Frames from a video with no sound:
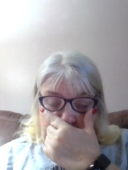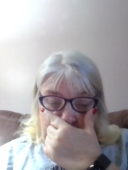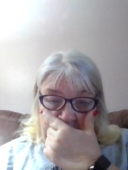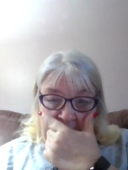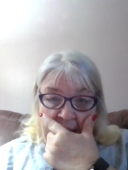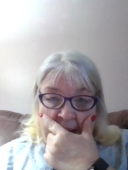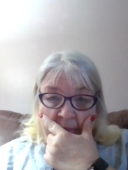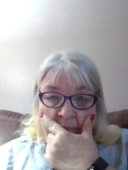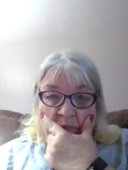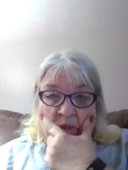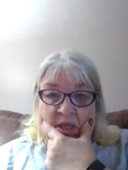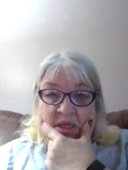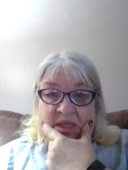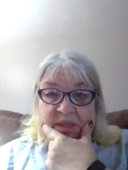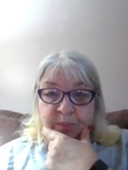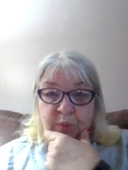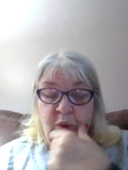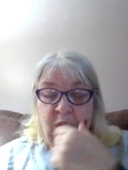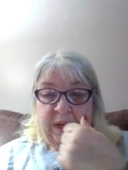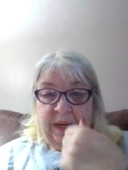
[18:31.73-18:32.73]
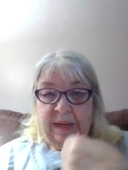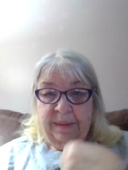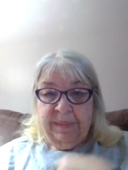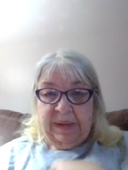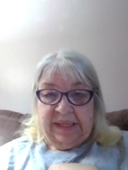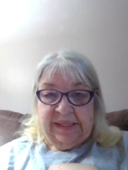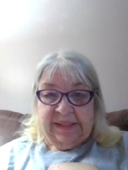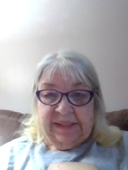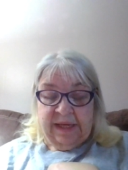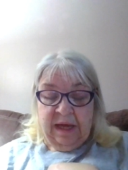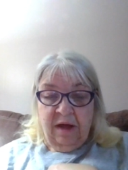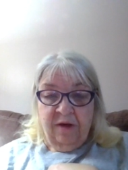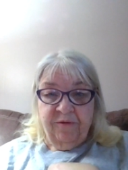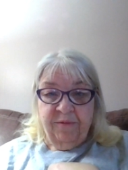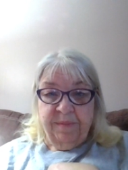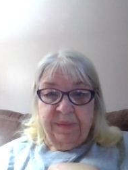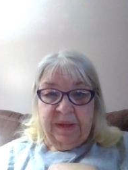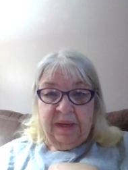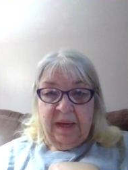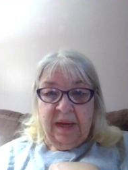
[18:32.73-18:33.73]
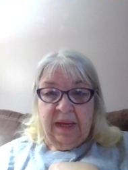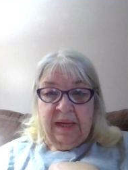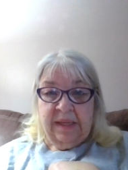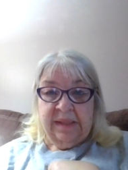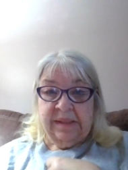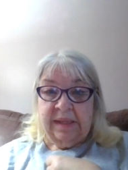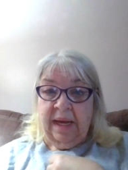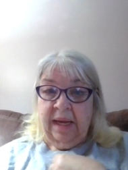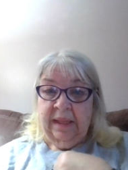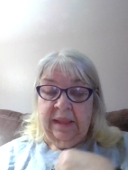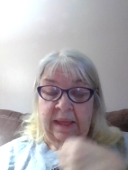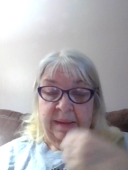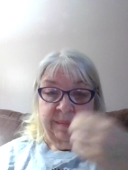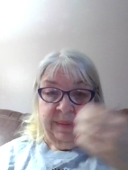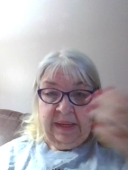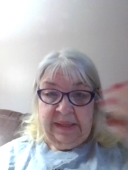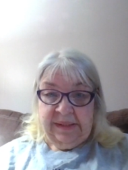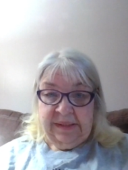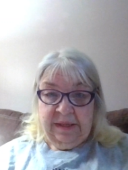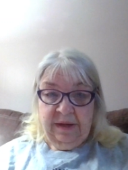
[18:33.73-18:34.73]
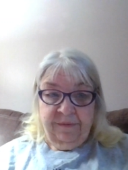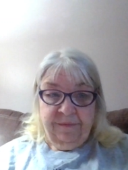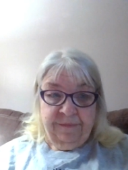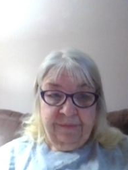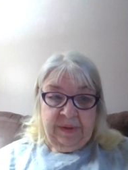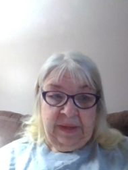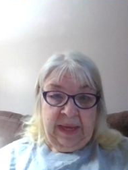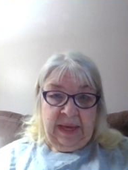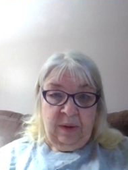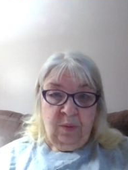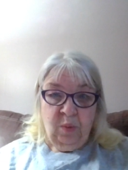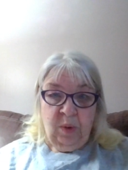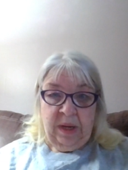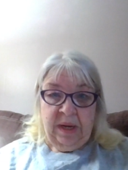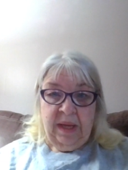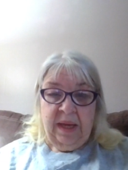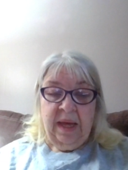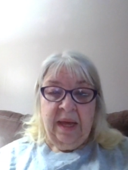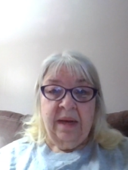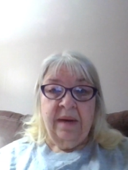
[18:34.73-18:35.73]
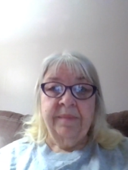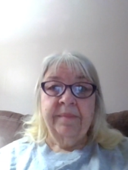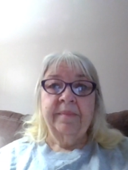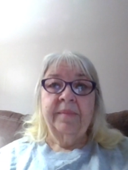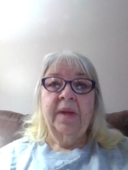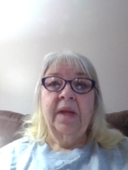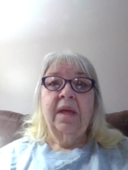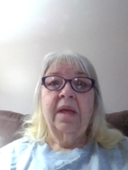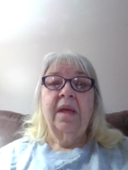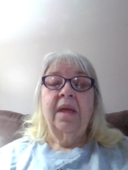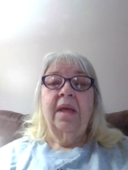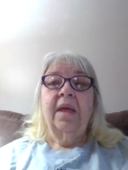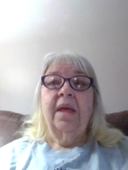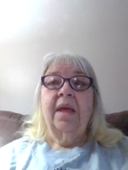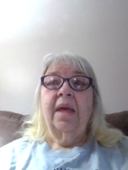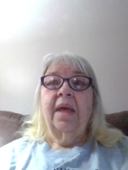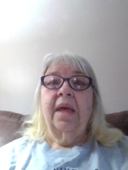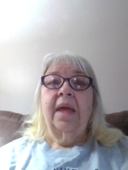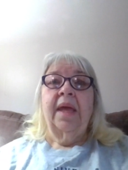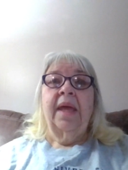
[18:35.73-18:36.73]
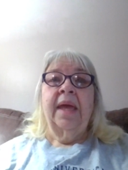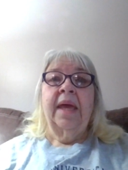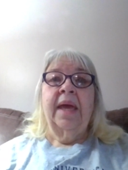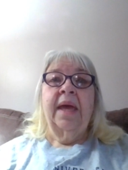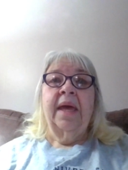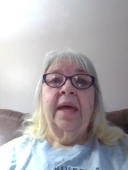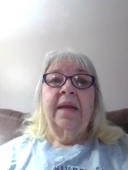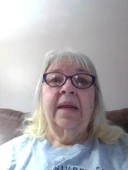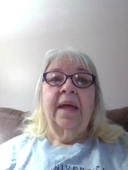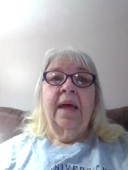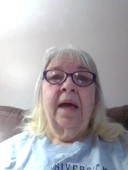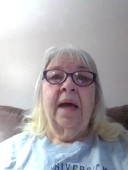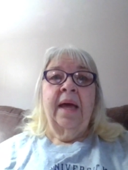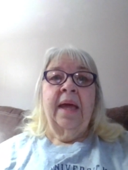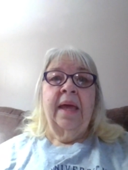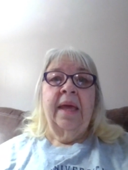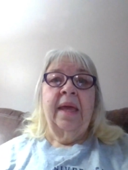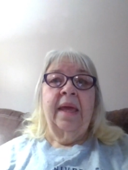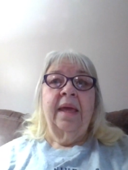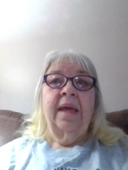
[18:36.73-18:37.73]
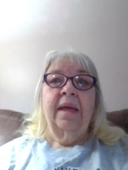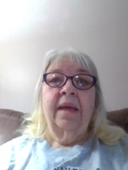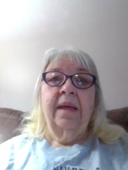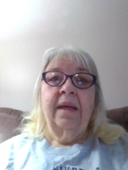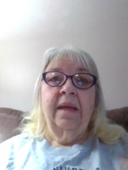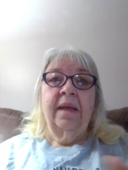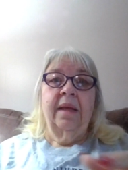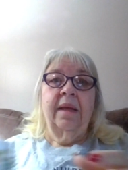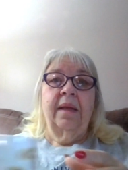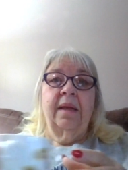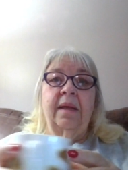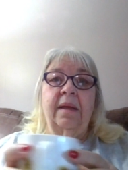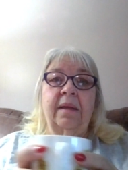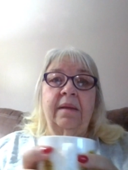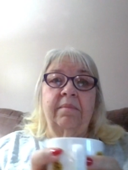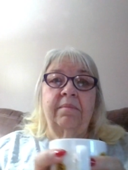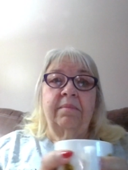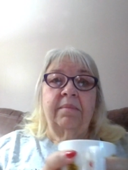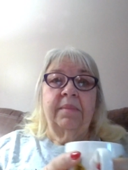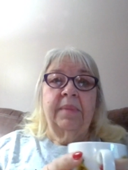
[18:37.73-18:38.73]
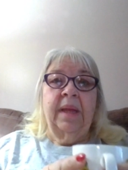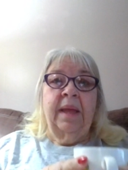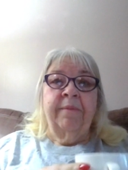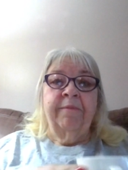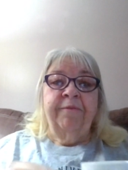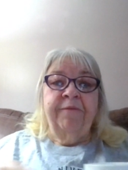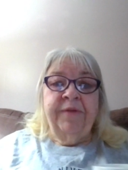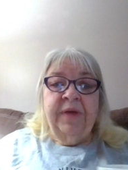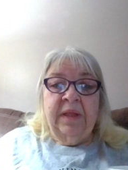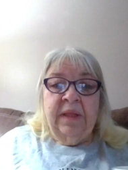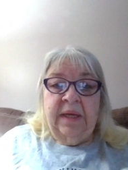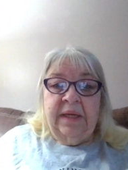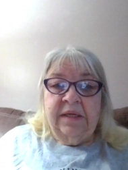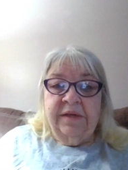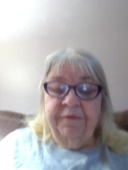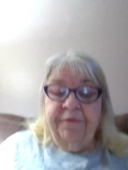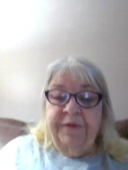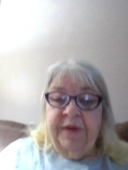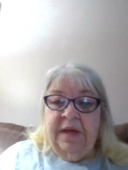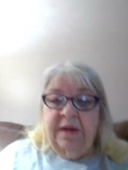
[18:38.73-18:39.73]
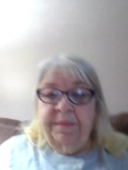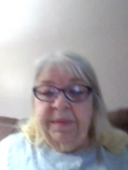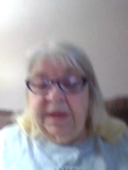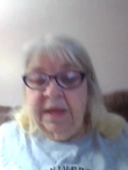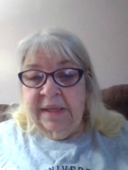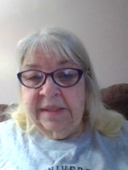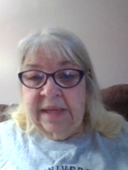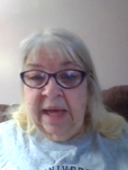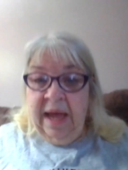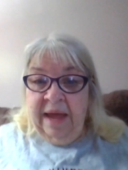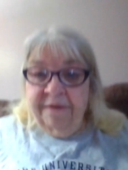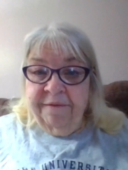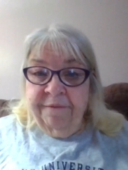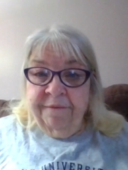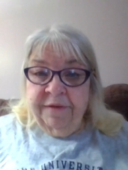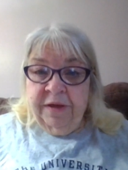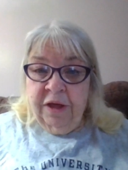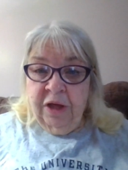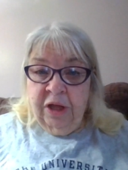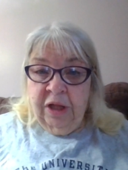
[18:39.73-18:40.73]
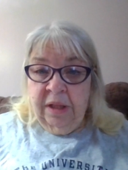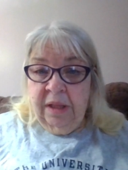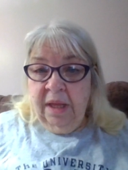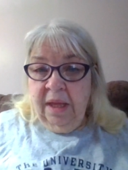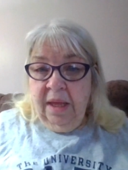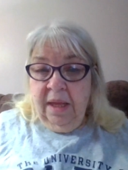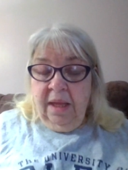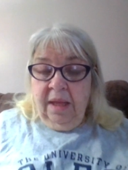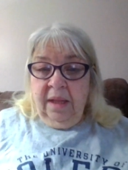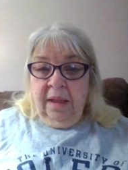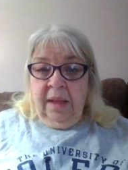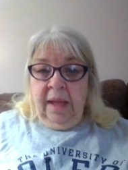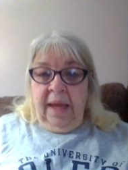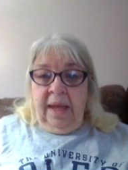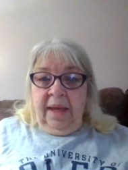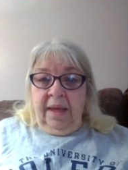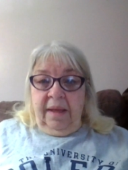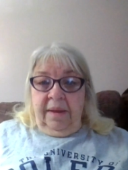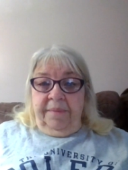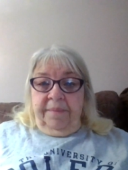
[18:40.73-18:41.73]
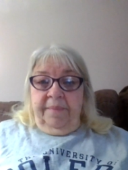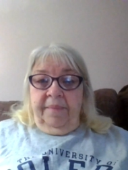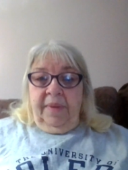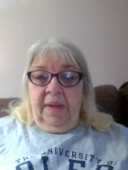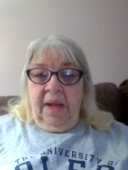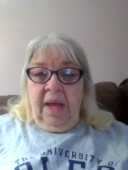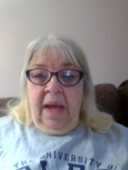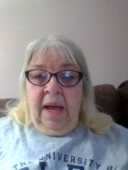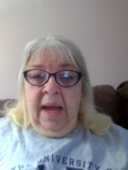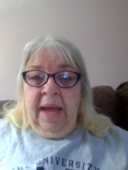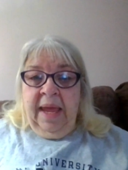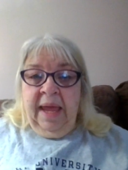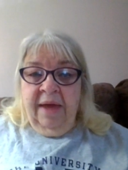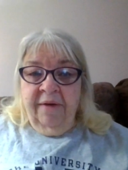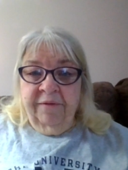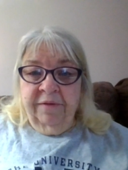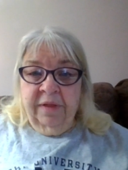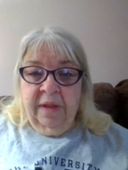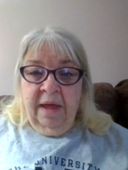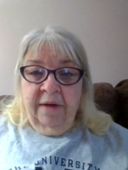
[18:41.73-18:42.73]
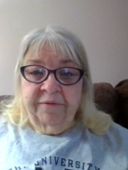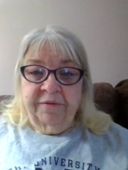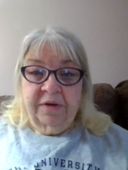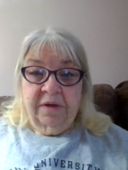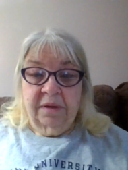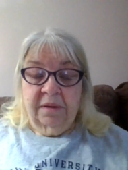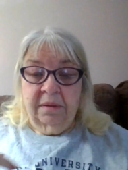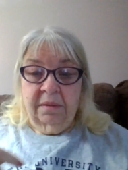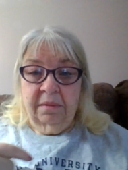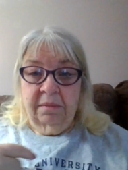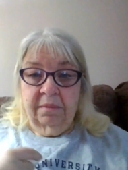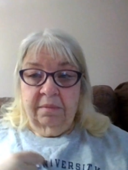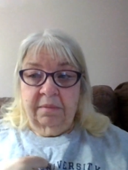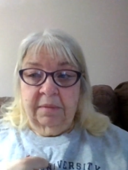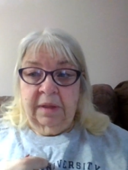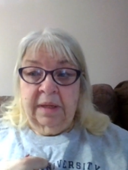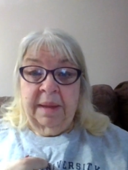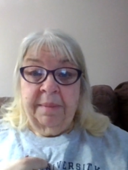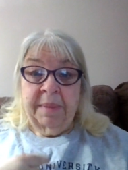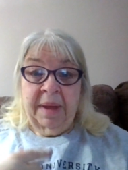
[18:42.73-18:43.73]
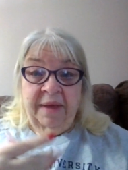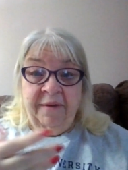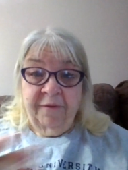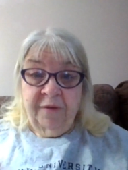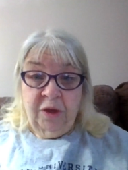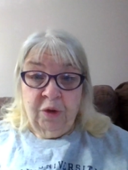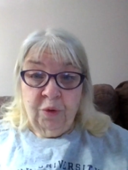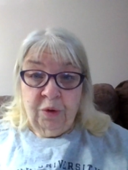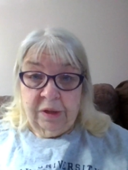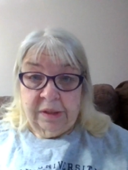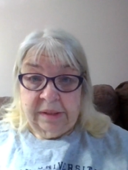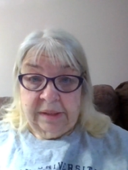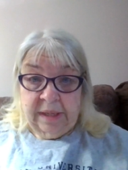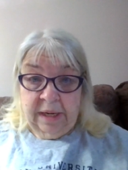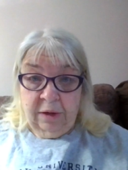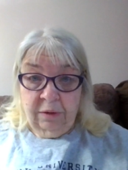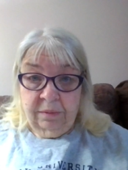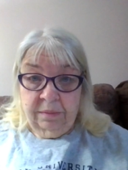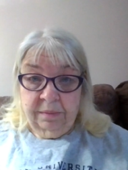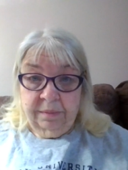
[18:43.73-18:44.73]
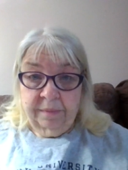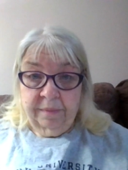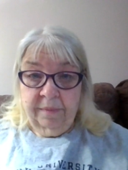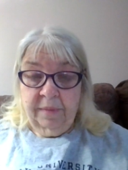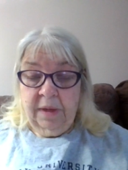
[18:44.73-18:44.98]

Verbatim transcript: I am disappointed in myself because I let myself gain weight again. And I am feeling defeated because I feel like I have left let my viewers down,